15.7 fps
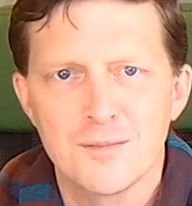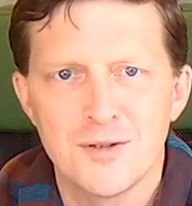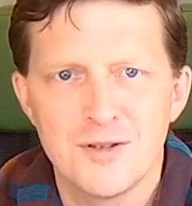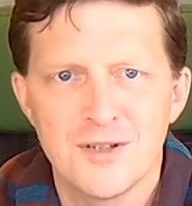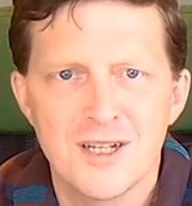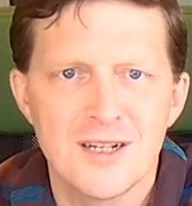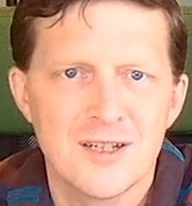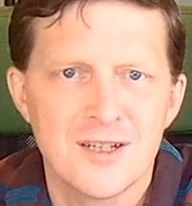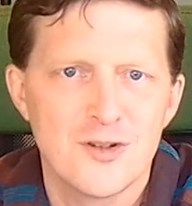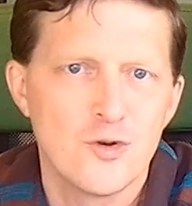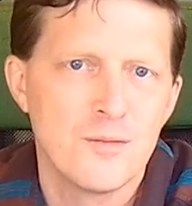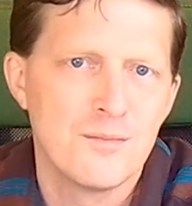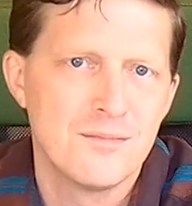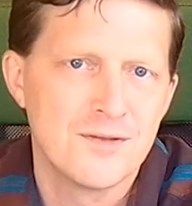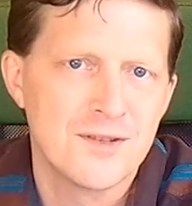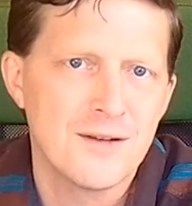but you're getting to a
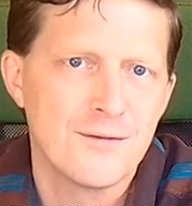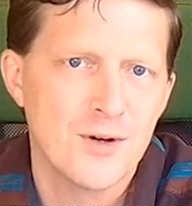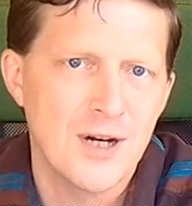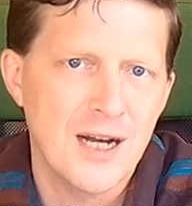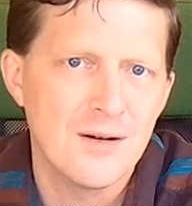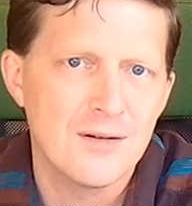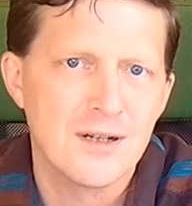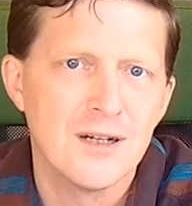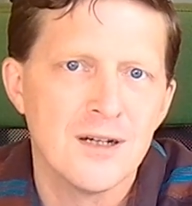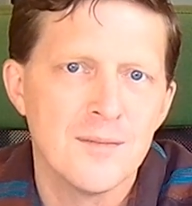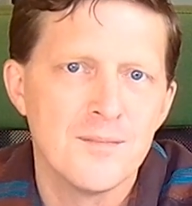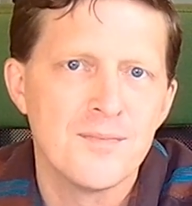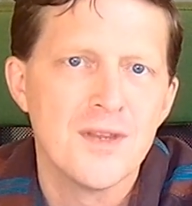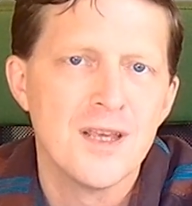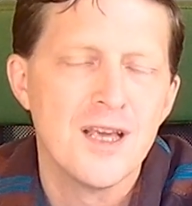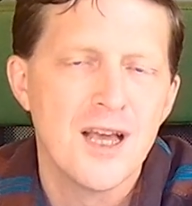safer outcome